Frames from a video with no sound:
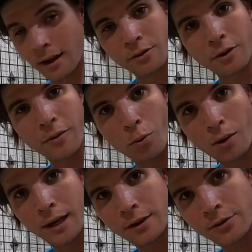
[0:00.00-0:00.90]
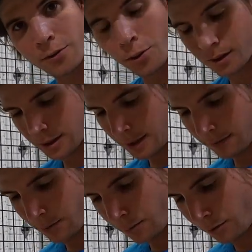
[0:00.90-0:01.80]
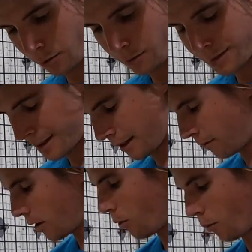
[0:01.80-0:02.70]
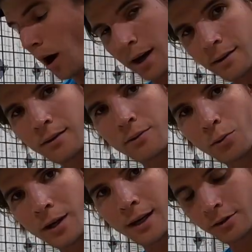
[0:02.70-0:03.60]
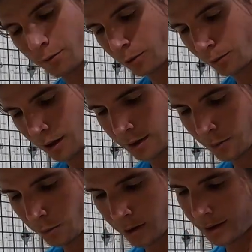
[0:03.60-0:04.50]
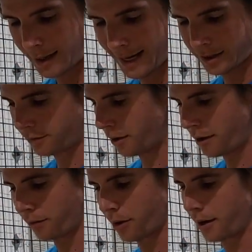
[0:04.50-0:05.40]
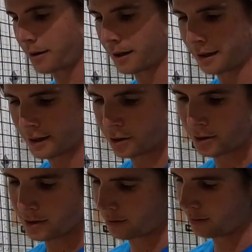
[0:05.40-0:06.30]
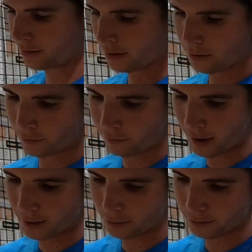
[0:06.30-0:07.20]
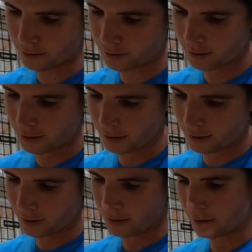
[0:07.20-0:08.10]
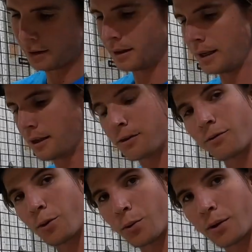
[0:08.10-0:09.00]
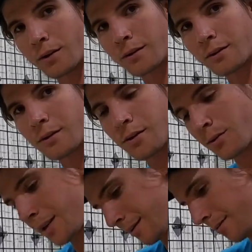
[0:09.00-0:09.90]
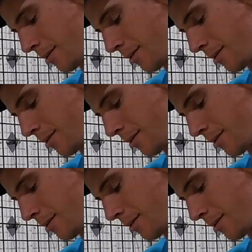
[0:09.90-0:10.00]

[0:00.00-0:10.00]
so I have one S4 rod, one S4 rod, and one S5 rod, and I just filed the S4 one so that